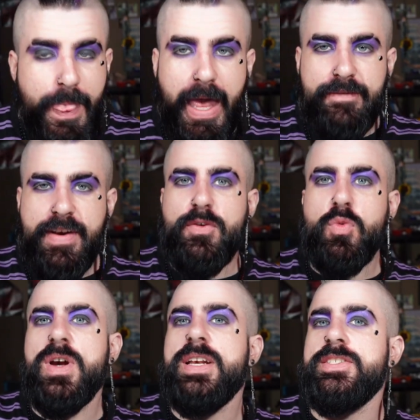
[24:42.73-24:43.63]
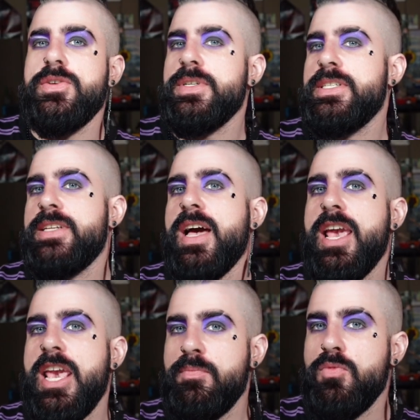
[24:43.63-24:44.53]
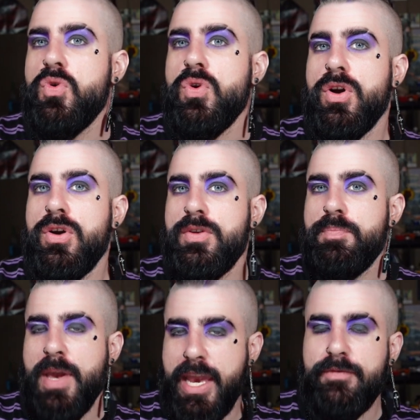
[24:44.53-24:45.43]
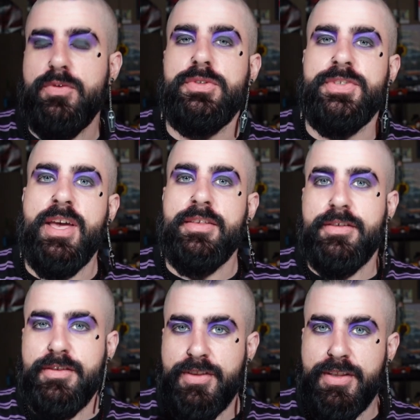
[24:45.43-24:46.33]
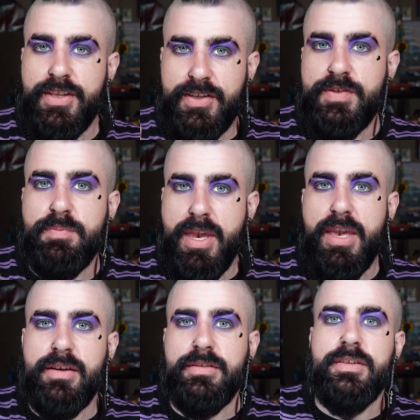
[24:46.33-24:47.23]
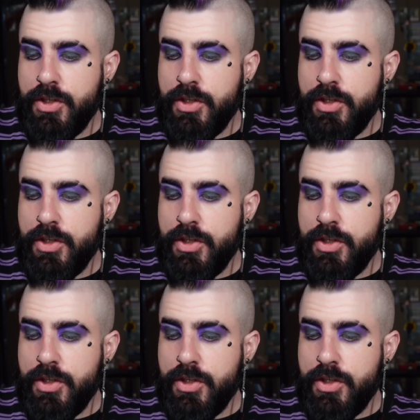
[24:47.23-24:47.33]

I've never wanted someone to die a more painful death than this man.